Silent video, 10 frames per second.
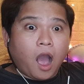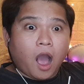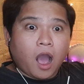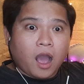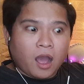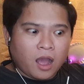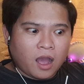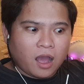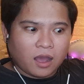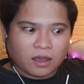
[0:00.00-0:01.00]

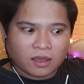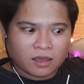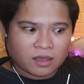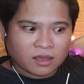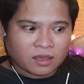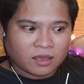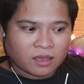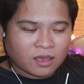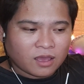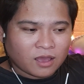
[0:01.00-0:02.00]
Ah,
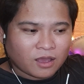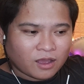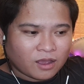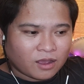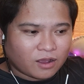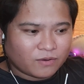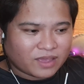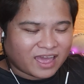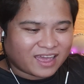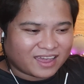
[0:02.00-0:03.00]

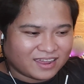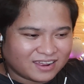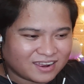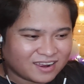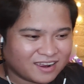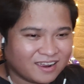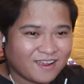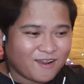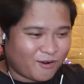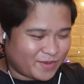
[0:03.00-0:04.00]
okay.
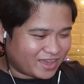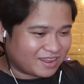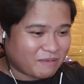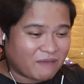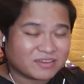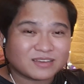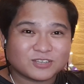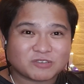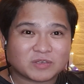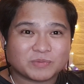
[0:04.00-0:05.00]
Oh my god, I'm having
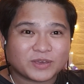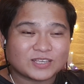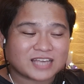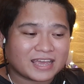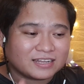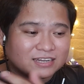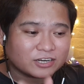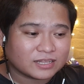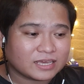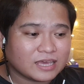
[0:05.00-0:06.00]
goosebumps because I
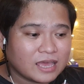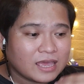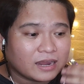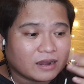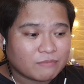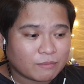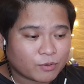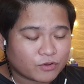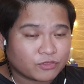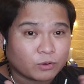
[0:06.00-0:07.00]
literally
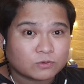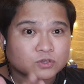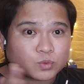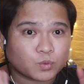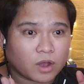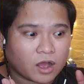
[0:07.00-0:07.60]
remember those